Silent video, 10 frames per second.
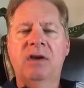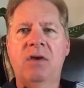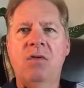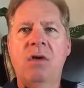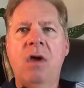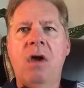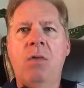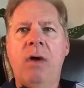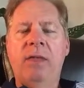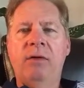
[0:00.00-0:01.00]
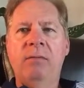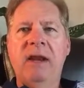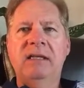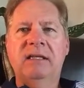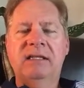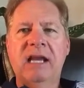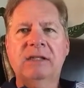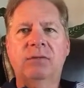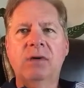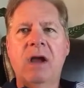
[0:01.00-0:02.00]
So while there are many
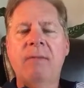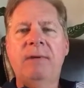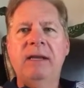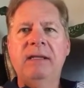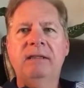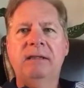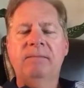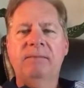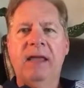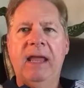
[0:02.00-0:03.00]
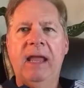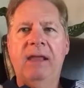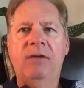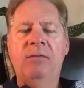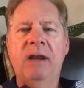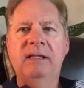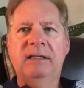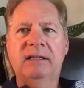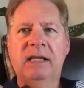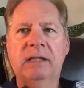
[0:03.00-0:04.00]
successful companies and there are many
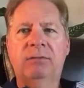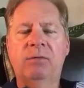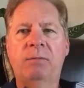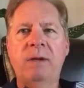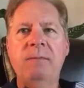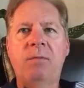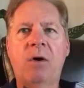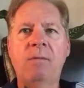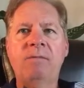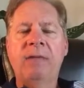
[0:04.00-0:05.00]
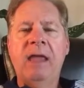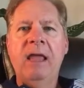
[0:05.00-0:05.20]
successful people,